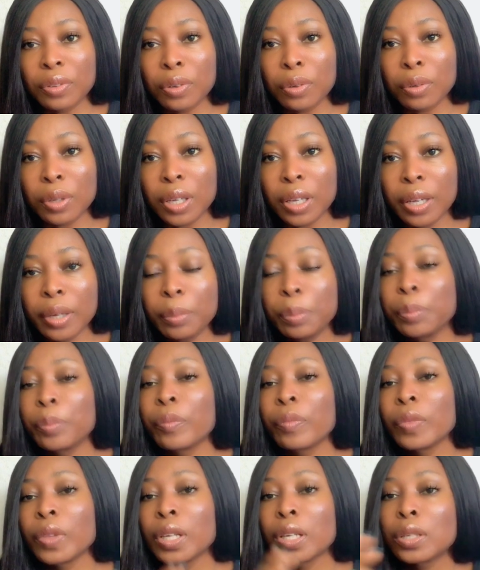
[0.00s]
Okay,
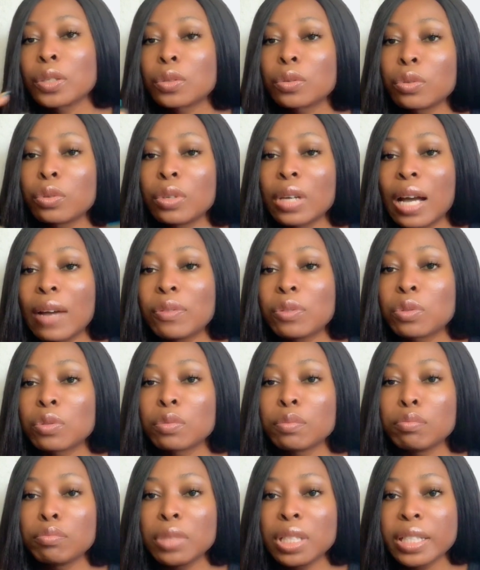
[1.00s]
so you have
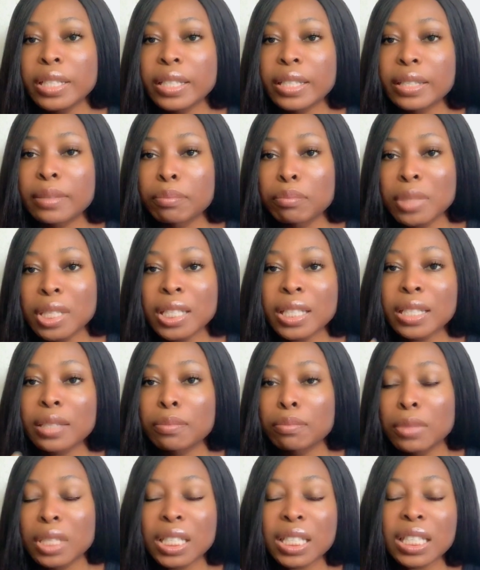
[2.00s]
to mix,
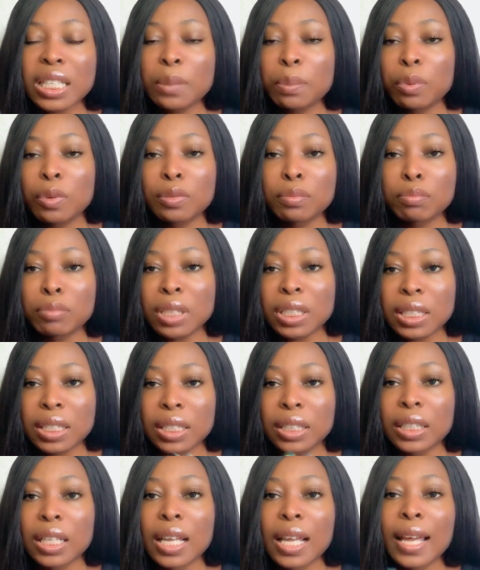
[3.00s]
keep on
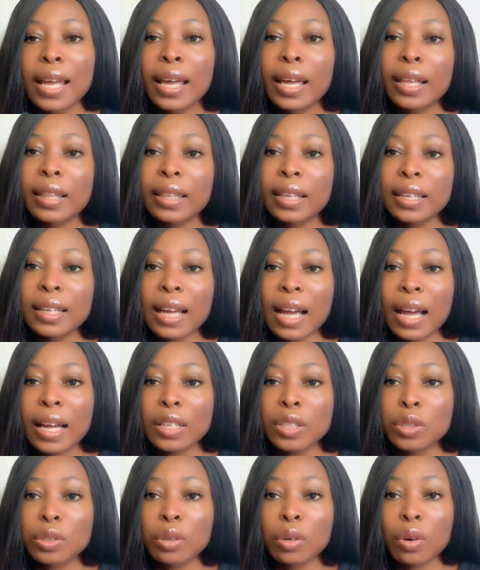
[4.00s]
mixing, and then
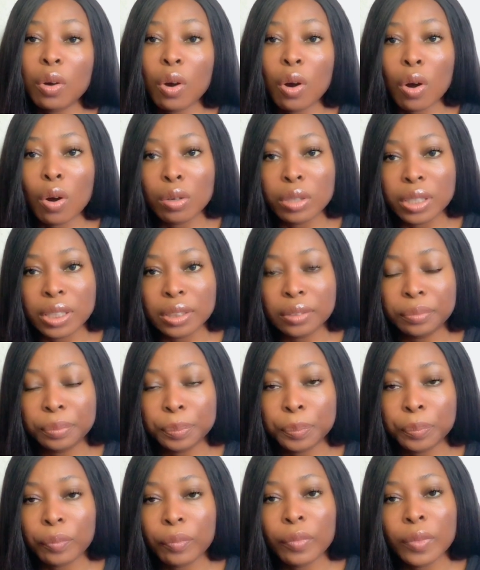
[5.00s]
add your honey
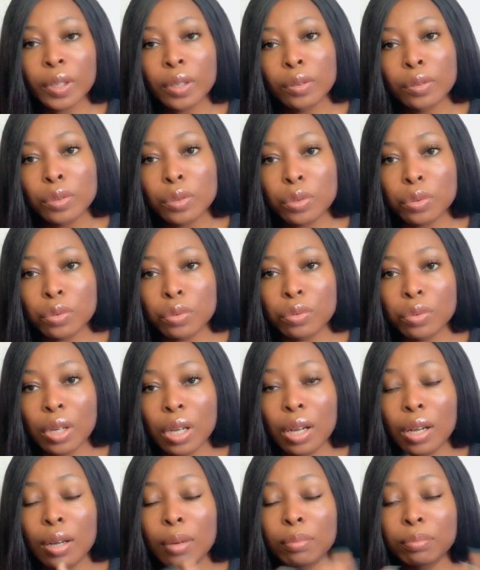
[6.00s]
to
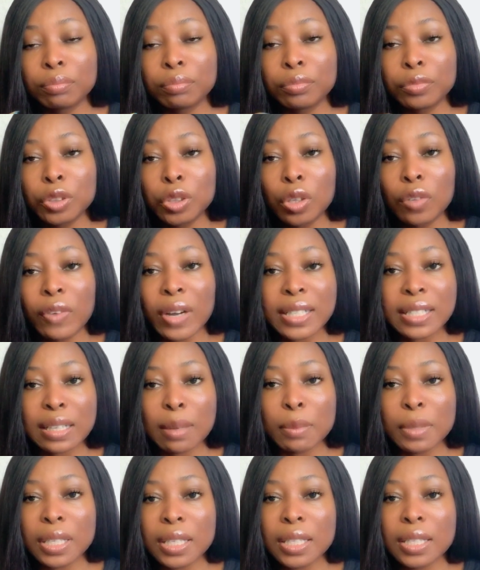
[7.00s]
your
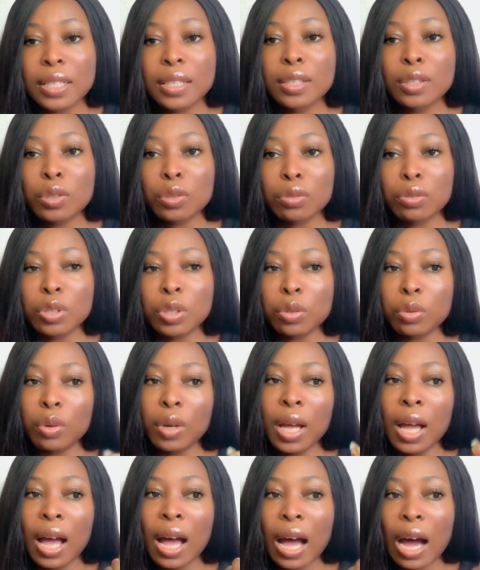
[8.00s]
vitamin E to it.
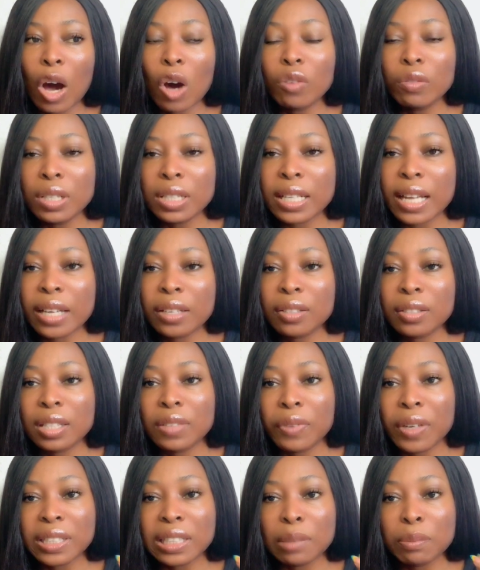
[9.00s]
So I always like
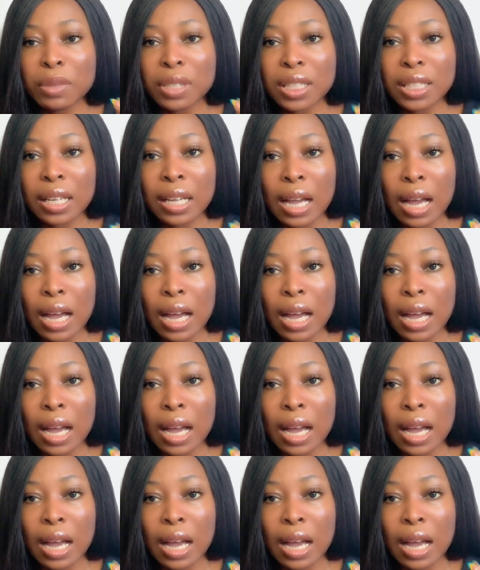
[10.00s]
using vitamin E